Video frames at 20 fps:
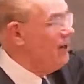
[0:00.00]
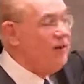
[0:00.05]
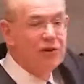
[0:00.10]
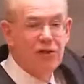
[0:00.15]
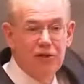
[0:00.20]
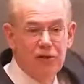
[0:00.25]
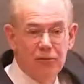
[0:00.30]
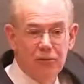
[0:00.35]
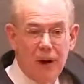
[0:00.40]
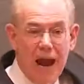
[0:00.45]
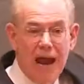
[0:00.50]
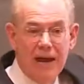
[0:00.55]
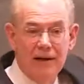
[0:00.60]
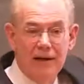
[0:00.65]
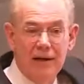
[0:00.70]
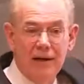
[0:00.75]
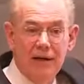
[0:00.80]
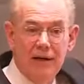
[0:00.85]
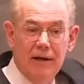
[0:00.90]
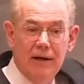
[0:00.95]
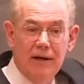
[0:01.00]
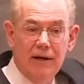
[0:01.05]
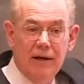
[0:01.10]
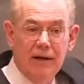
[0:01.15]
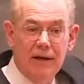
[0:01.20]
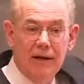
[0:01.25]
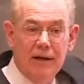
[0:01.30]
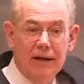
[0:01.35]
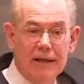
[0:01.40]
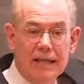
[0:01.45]
can threaten
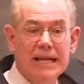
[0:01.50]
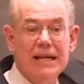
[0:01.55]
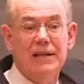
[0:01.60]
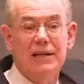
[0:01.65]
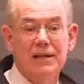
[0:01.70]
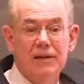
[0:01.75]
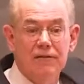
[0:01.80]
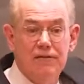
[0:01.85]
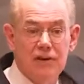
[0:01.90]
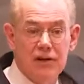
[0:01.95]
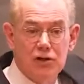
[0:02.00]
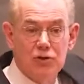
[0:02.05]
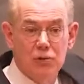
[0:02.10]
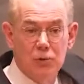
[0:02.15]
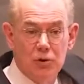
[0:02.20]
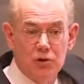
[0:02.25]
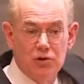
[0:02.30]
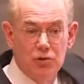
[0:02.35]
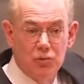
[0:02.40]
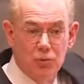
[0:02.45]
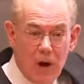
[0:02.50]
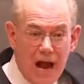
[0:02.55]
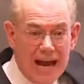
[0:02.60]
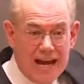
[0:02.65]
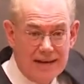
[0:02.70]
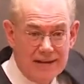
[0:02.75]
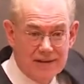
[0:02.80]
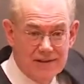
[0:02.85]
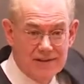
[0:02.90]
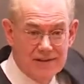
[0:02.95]
the individual's
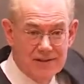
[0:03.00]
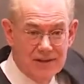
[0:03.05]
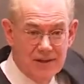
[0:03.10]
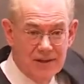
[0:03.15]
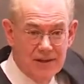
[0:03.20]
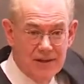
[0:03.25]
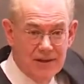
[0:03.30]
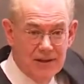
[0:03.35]
rights.